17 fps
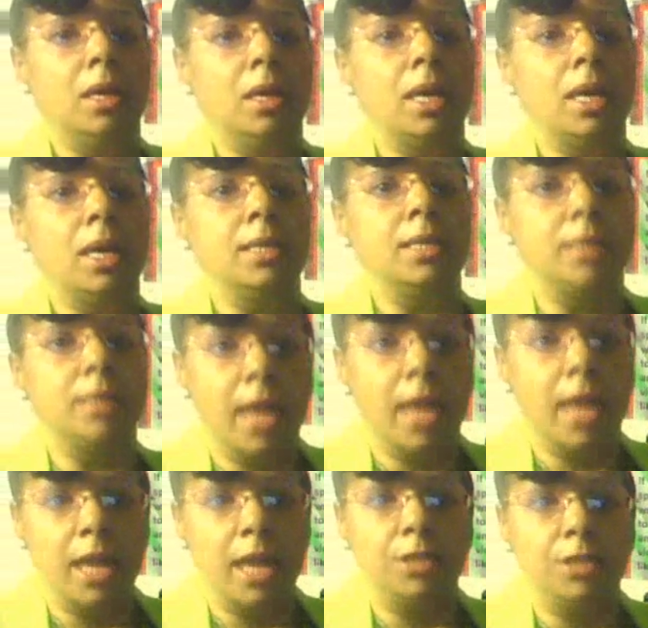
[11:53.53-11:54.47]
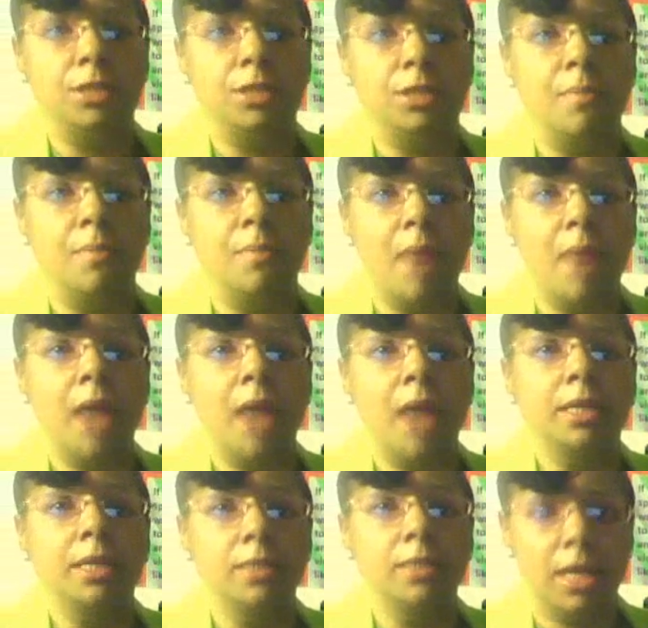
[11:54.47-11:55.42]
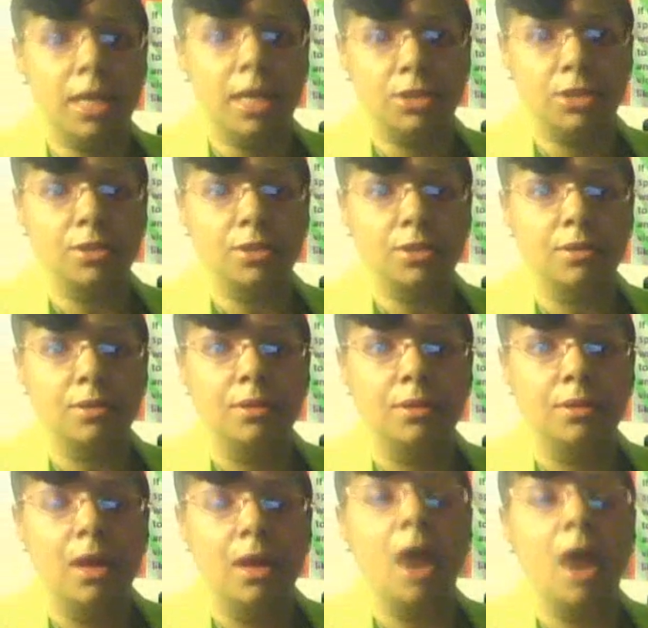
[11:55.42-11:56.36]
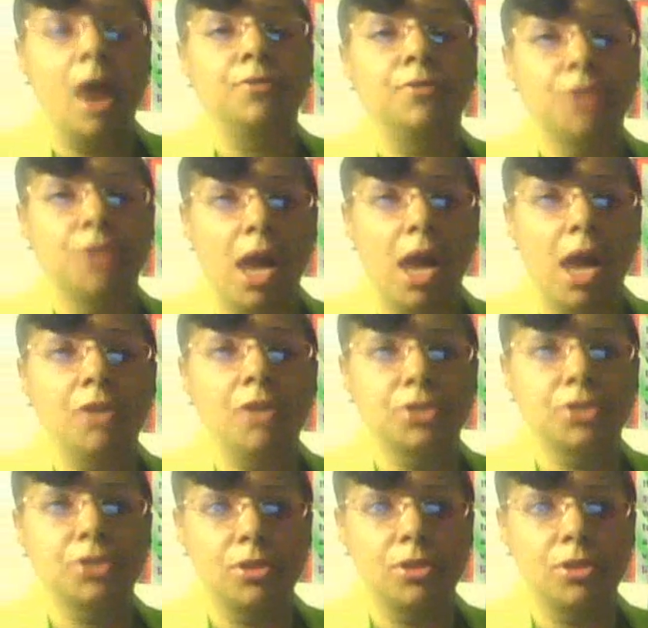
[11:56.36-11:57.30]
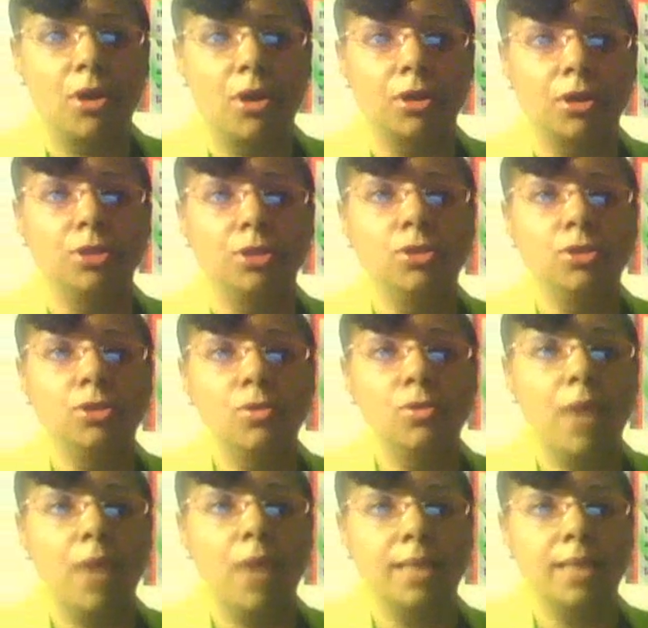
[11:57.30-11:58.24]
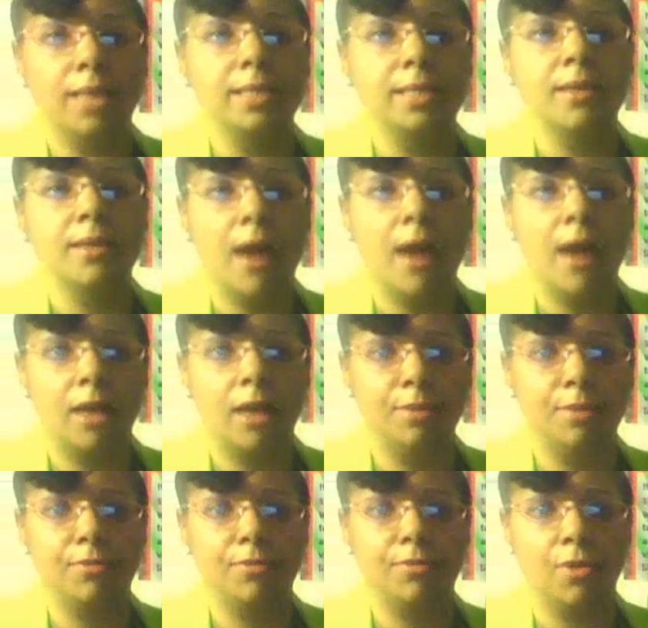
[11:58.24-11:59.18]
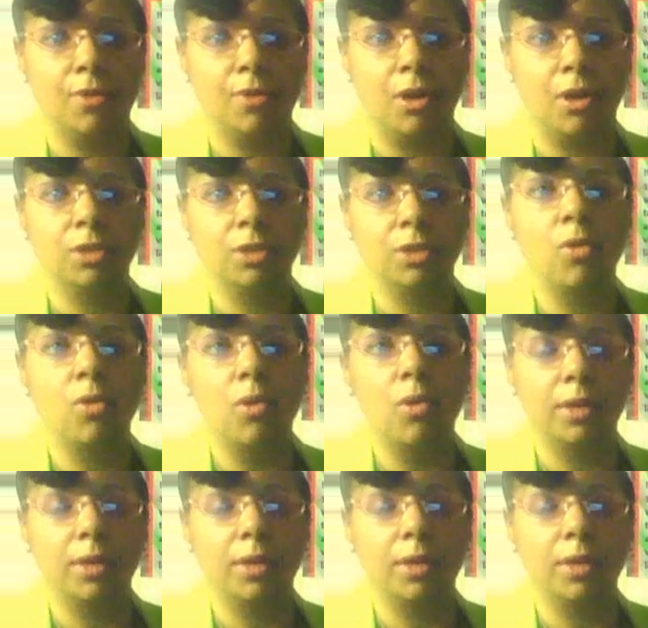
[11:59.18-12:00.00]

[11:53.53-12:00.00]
engage the demonic nature of child slaughter, U S economy fraud, court